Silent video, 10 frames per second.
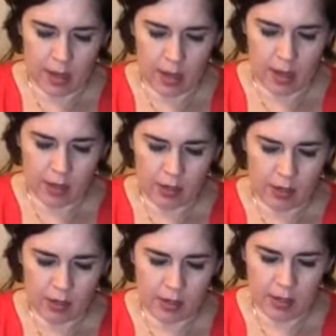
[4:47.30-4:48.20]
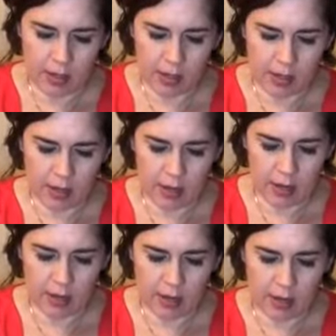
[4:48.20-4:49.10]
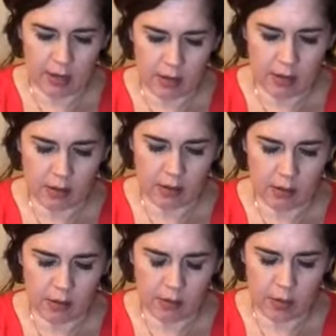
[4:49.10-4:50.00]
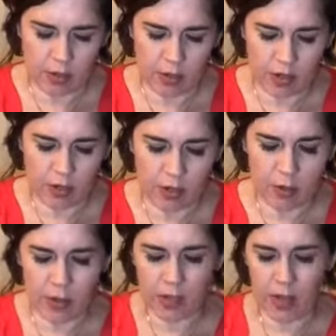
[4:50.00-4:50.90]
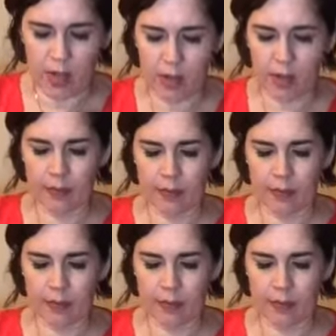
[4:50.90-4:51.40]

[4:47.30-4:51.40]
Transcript: I just like to let it, I don't put too much on.